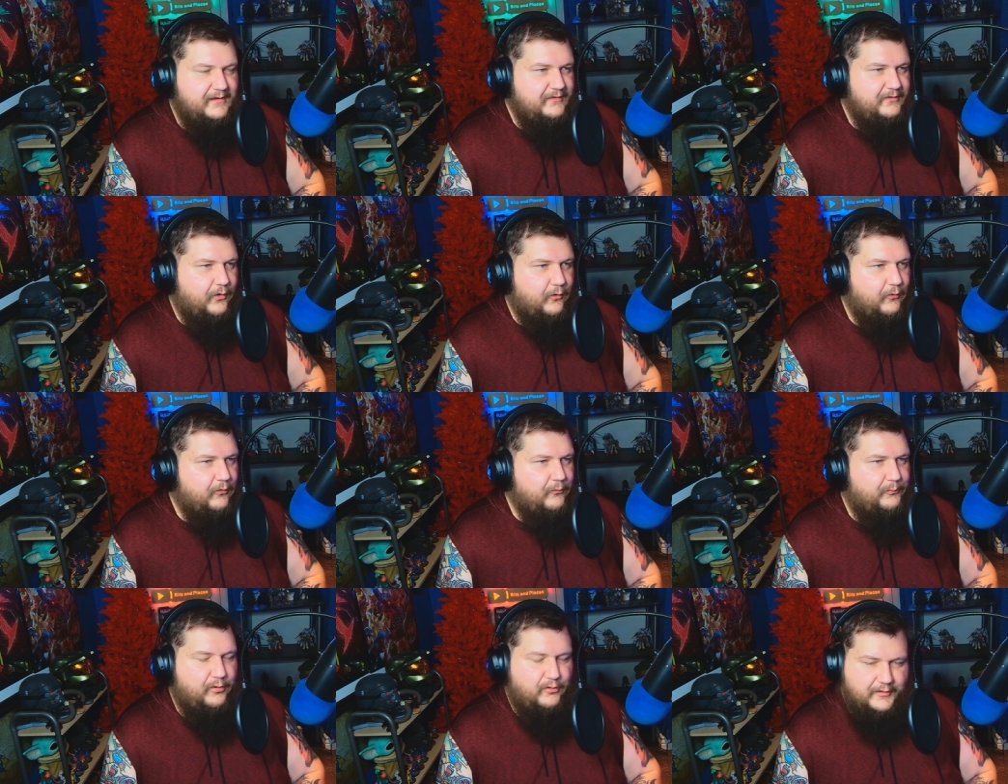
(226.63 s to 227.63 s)
the
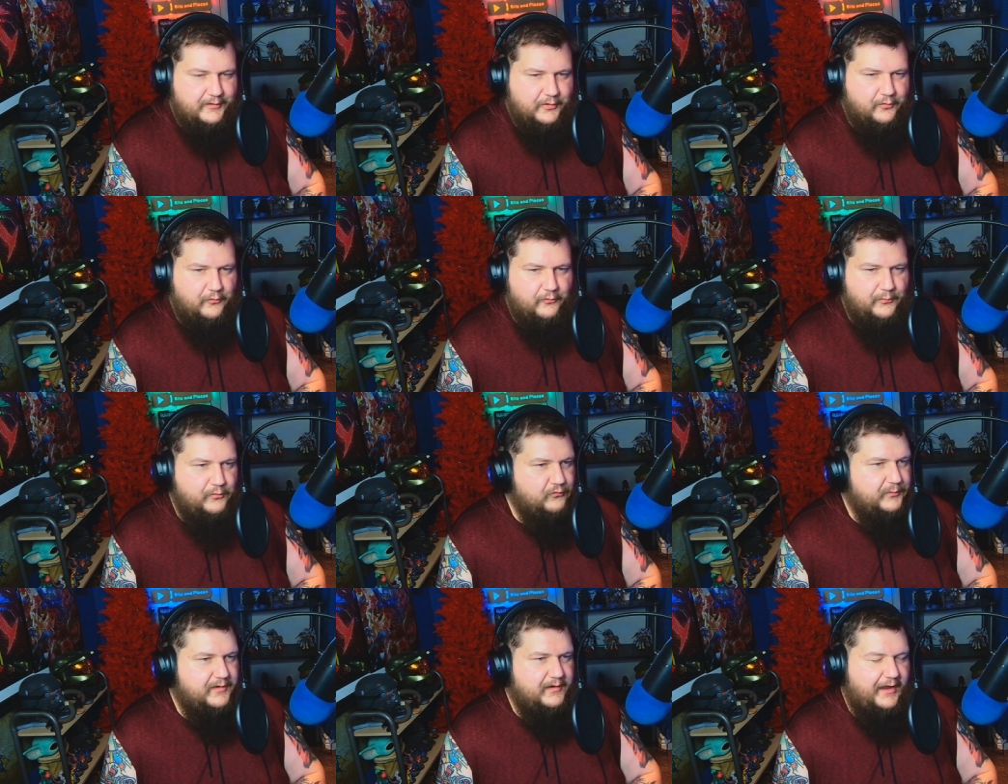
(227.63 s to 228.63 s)
whole political
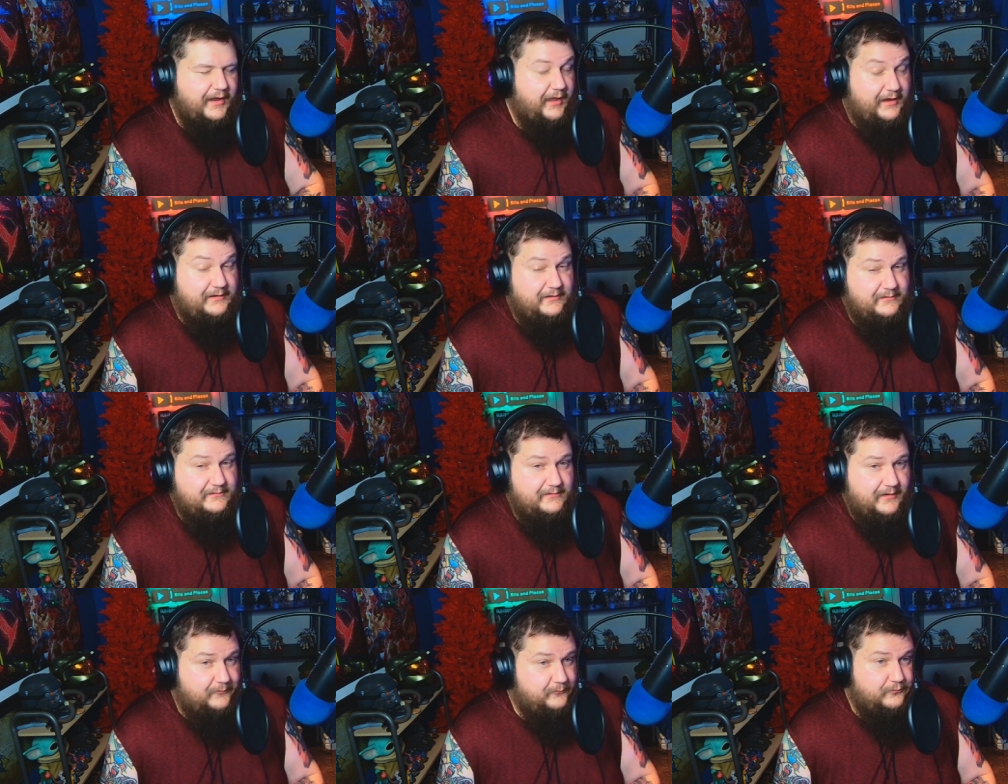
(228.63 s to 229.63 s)
movement. I hate it.
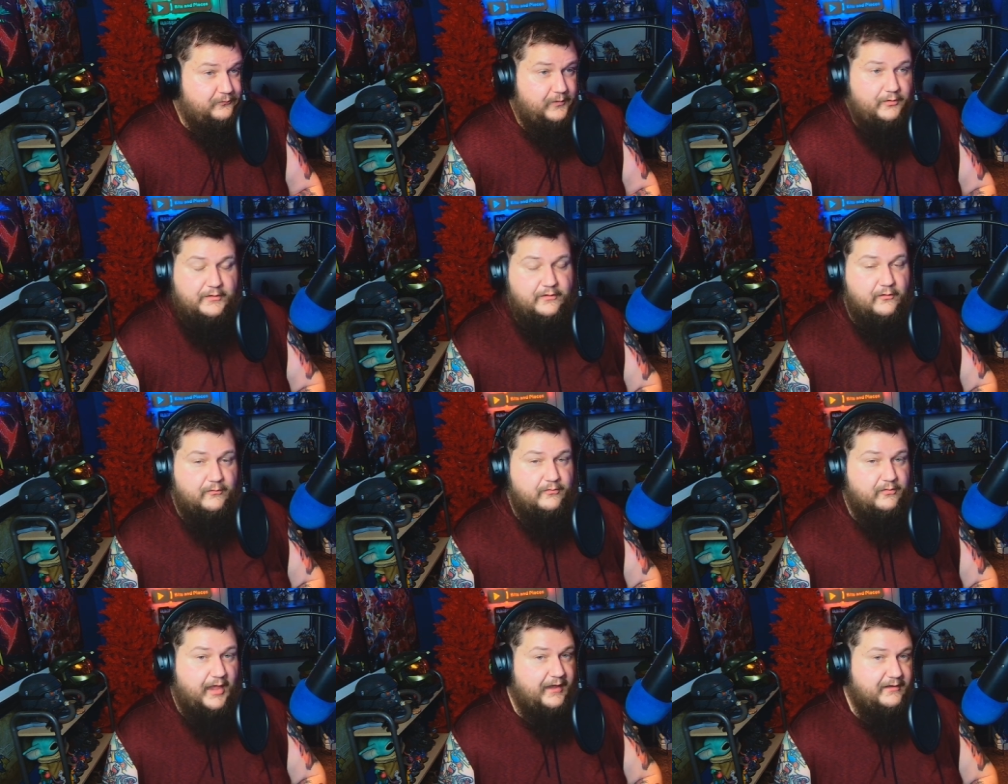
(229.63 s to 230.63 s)
I really
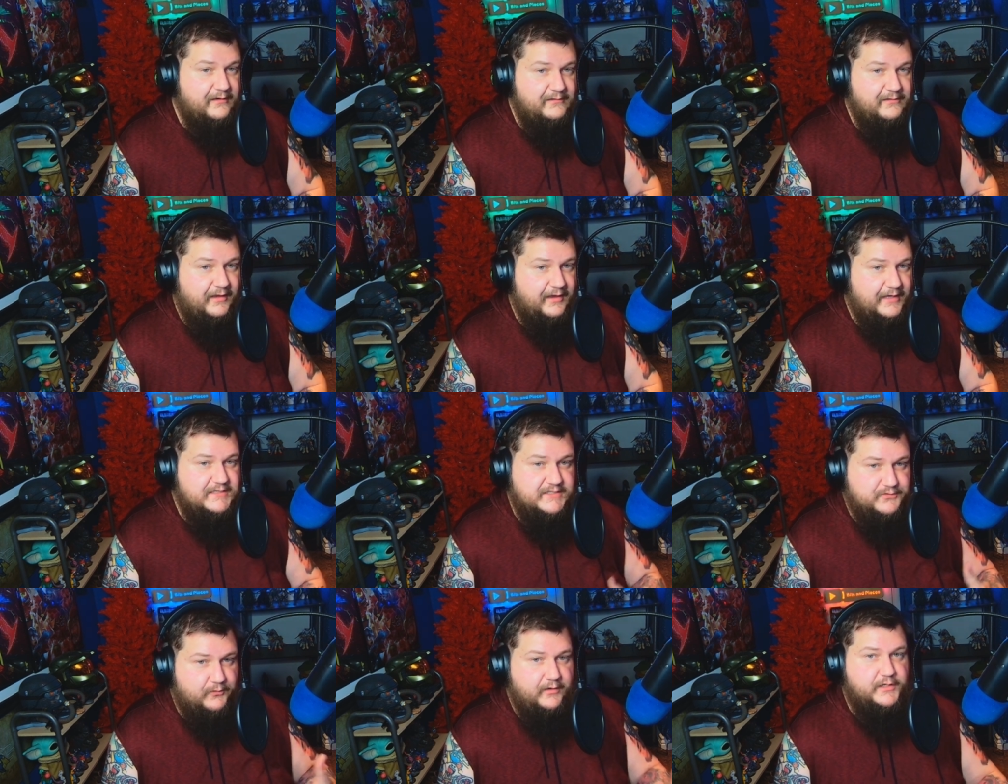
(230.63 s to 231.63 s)
don't like it. Like I
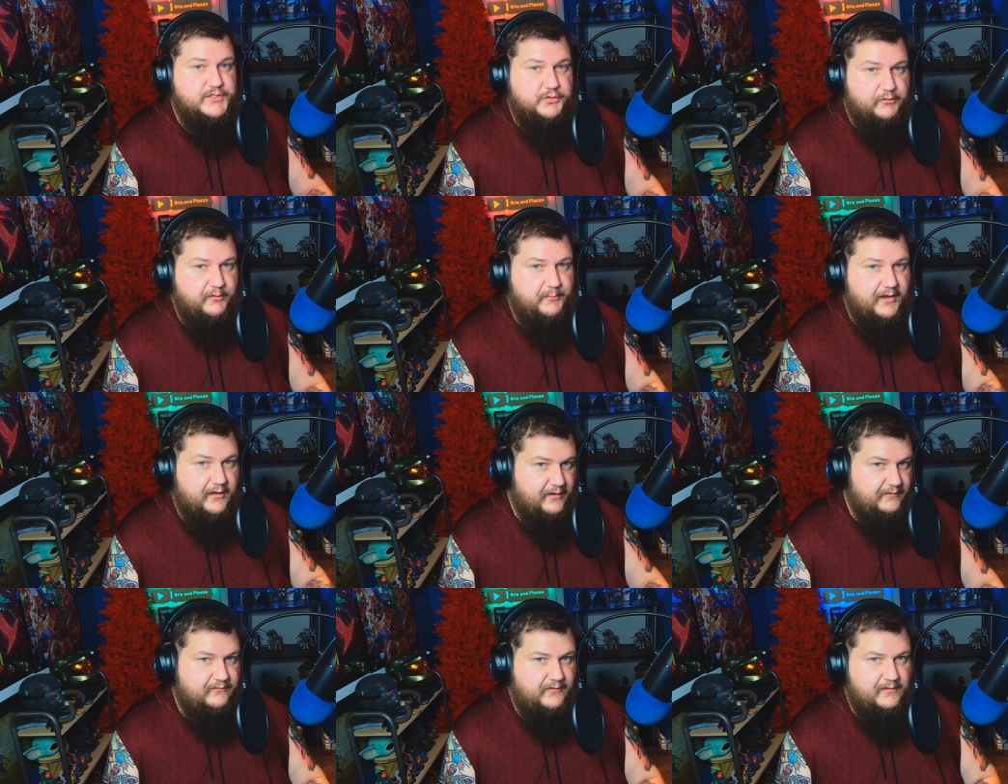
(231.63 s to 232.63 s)
just want to enjoy my
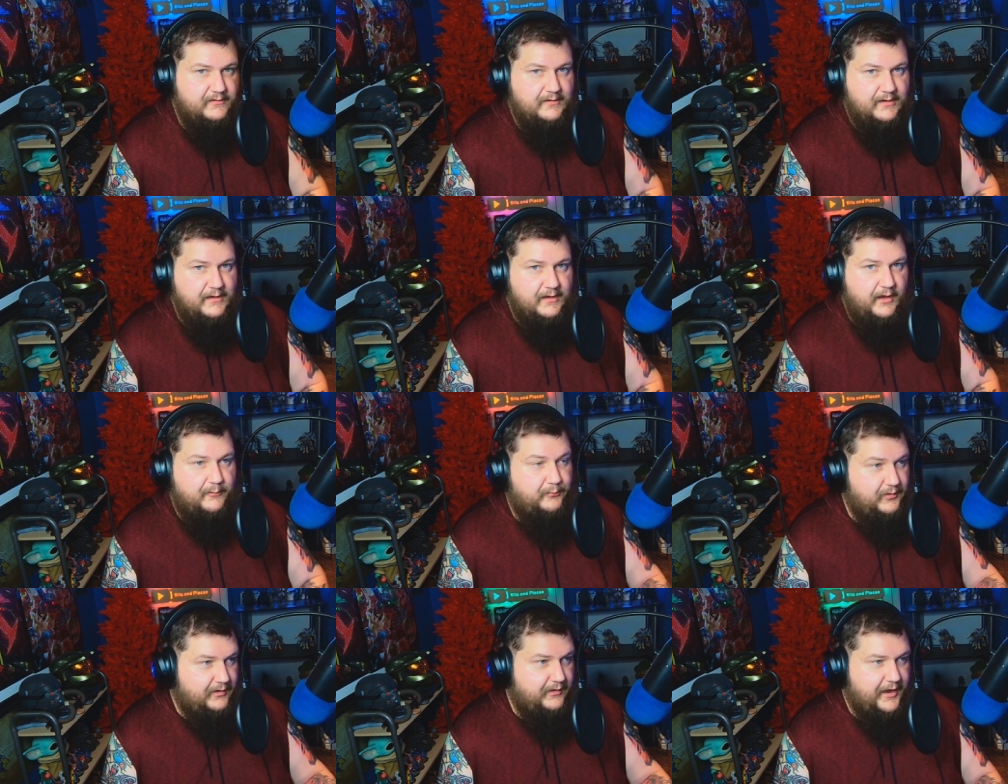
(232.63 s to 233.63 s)
content and
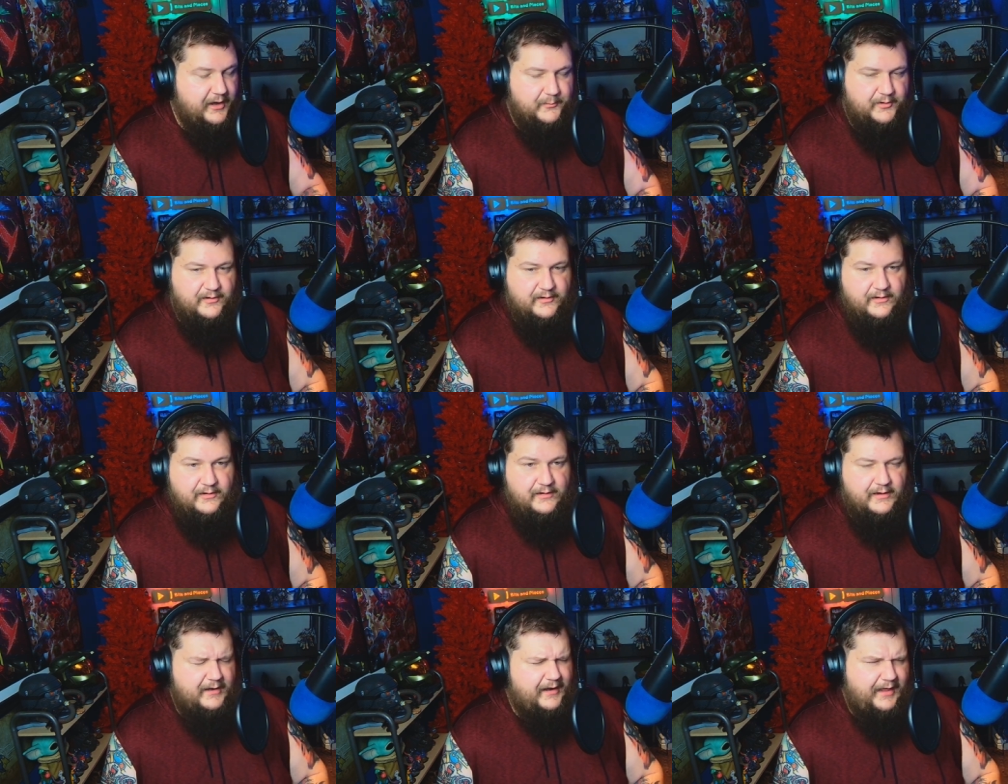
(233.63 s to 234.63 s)
be a gamer,
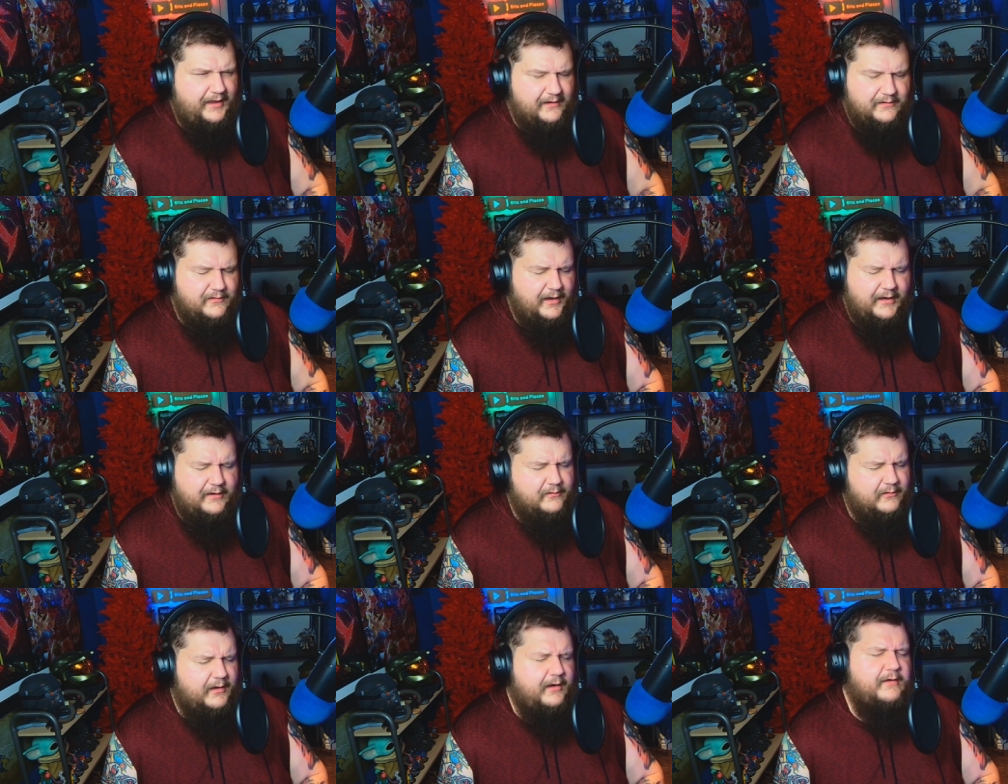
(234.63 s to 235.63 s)
and I hate it. I hate
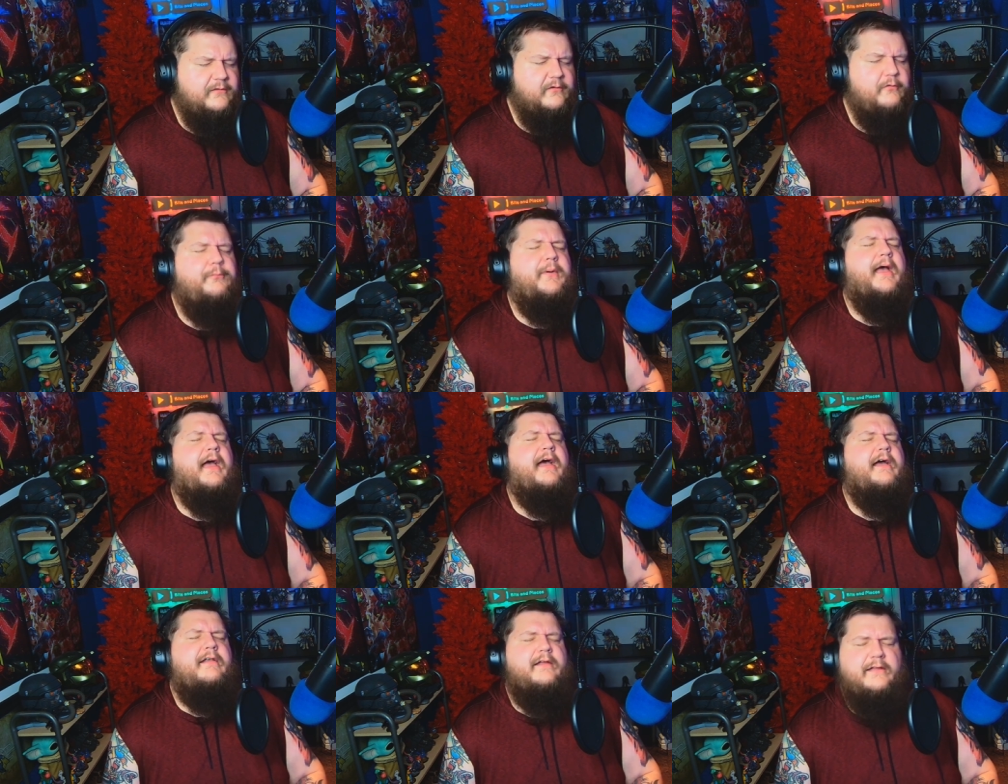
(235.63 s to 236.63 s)
it. I hate it so
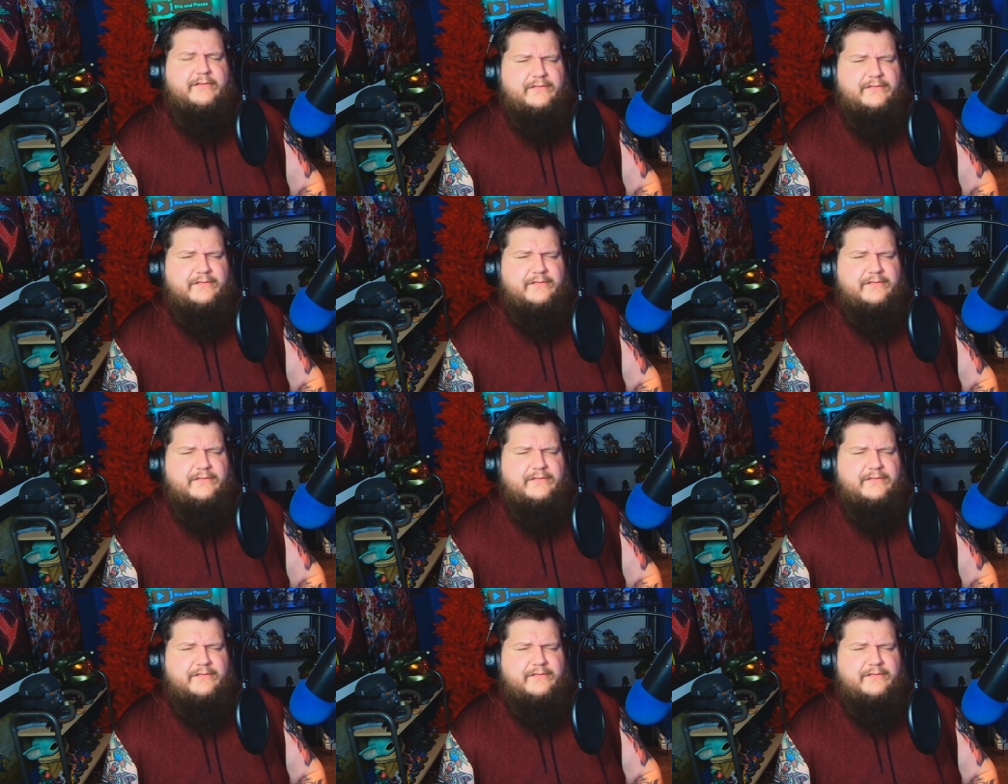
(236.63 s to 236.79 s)
bad.